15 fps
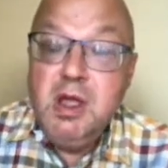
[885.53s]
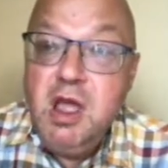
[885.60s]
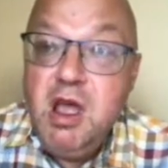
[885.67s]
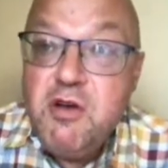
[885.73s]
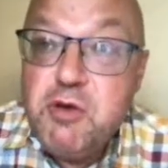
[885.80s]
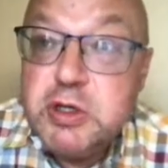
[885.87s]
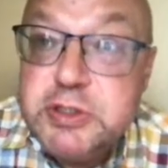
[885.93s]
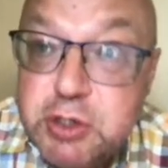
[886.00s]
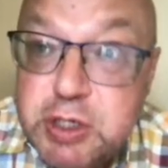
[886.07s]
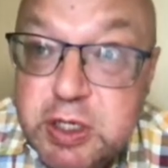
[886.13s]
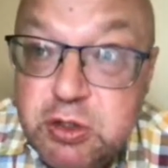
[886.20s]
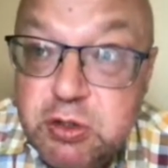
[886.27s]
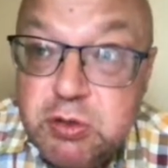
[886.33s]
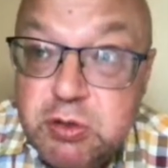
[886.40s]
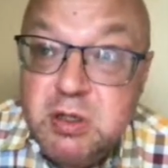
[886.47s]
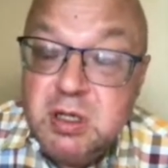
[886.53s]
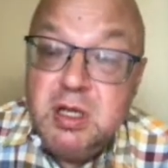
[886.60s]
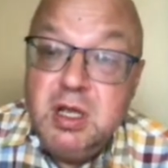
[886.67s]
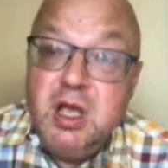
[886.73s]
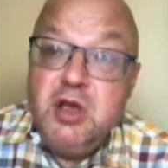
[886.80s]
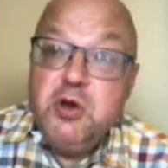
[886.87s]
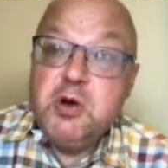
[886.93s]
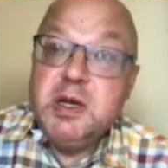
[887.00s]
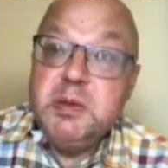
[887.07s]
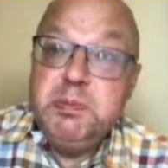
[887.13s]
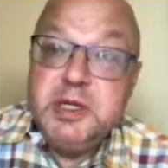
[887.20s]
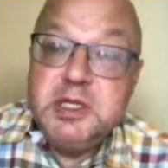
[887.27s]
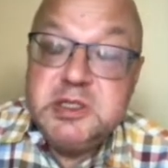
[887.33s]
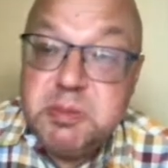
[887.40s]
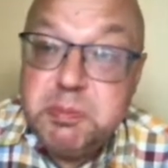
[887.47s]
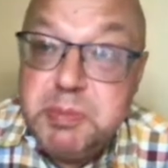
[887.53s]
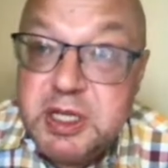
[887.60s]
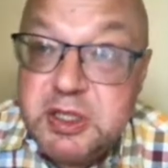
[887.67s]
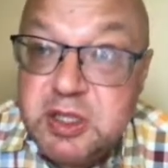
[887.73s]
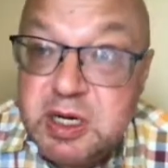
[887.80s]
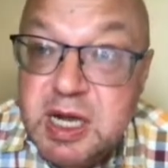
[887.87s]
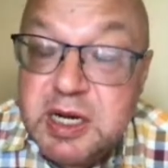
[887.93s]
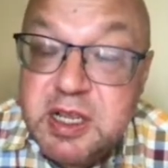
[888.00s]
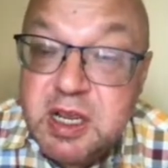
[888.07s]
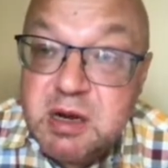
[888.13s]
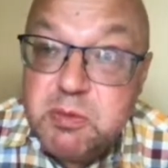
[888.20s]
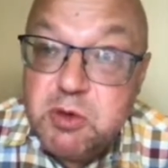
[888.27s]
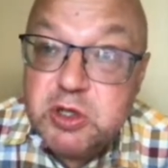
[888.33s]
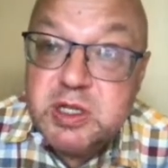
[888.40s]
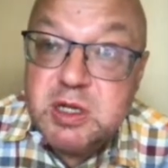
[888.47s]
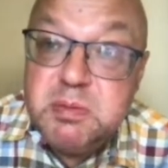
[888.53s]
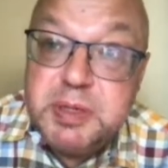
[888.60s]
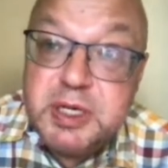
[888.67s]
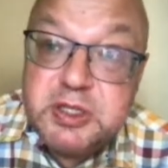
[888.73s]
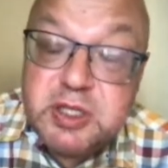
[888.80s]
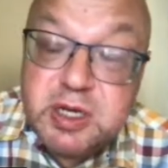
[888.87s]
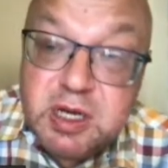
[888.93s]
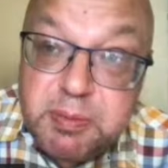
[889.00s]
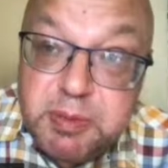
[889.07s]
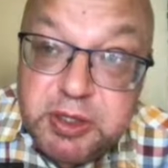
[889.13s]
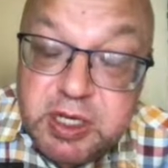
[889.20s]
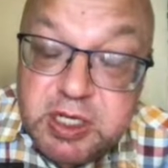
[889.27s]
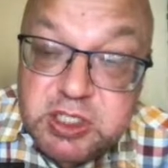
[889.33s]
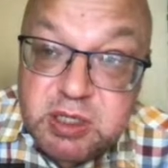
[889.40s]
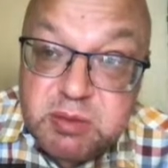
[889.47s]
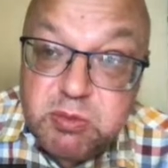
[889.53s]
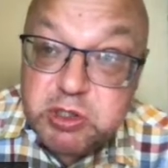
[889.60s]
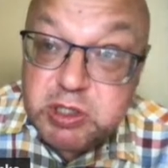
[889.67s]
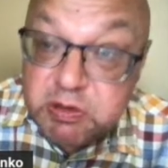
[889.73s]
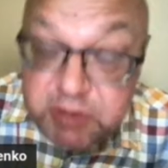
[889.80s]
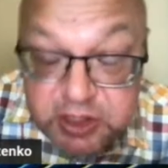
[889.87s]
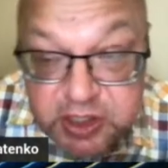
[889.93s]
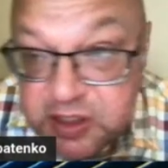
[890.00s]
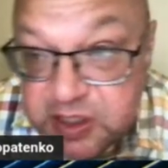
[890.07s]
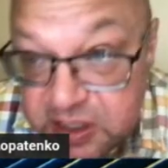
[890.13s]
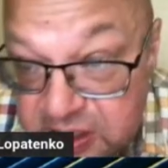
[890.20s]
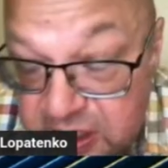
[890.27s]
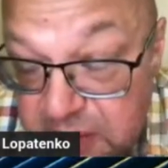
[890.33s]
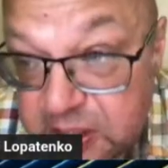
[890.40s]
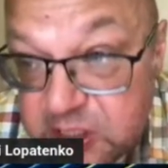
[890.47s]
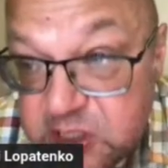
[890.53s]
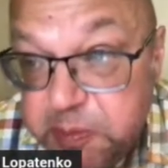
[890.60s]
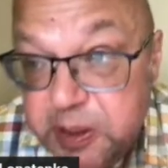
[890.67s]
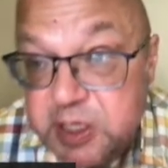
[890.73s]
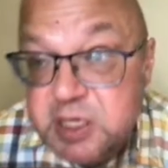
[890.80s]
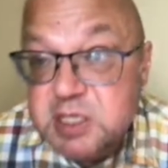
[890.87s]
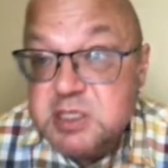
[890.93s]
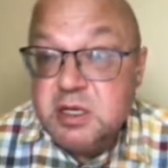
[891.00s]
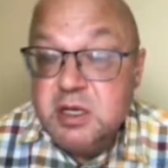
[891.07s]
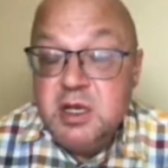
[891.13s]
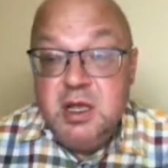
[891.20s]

What you can do, you can build better ranking model, better recommendation model within the same experience,